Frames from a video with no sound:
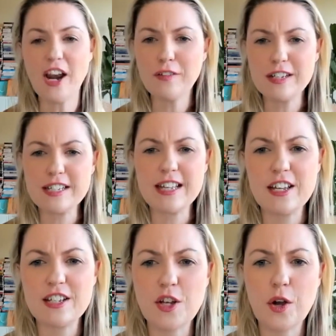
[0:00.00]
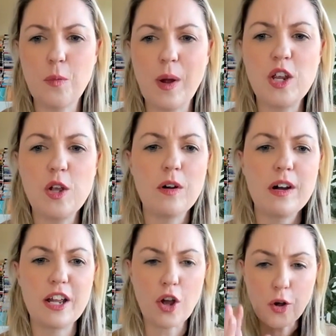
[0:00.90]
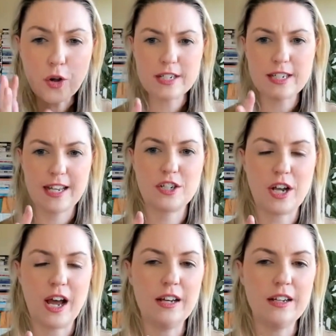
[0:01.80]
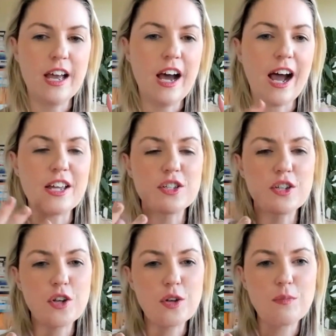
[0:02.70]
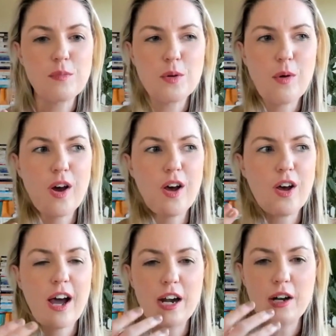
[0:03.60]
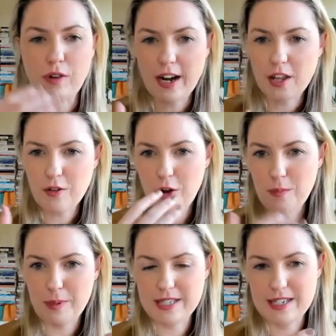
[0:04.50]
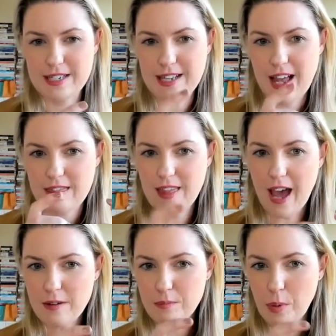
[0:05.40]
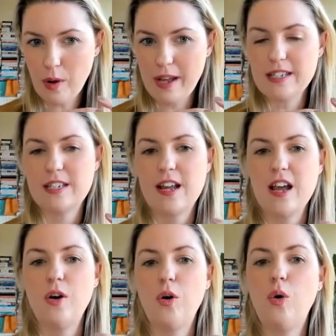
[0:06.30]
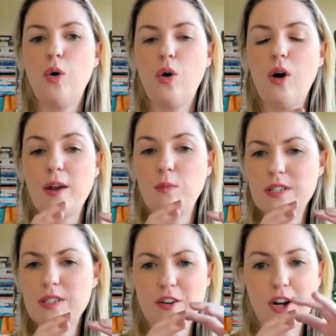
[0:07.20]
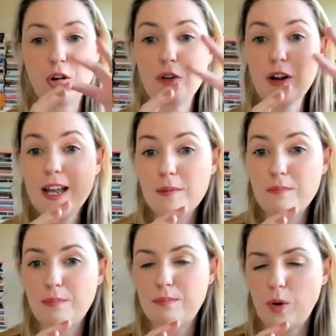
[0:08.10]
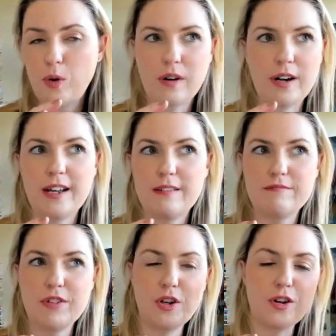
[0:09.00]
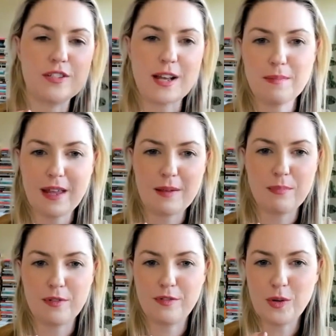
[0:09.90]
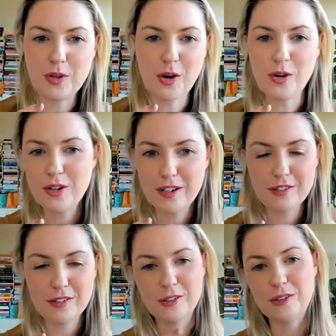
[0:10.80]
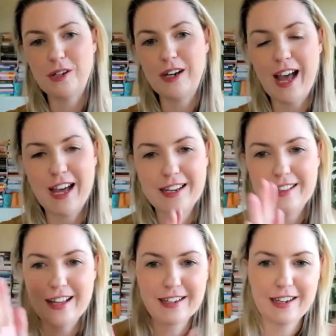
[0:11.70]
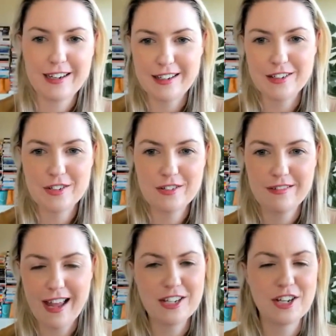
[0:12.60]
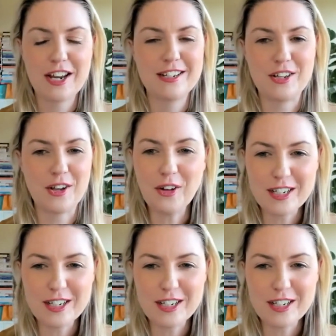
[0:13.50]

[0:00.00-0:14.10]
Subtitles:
And obviously, so when you were a yoga teacher, I assume you were kind of running your own business at that point, or, and was there a career or a, you know, something before yoga, or how did that kind of, how did you get into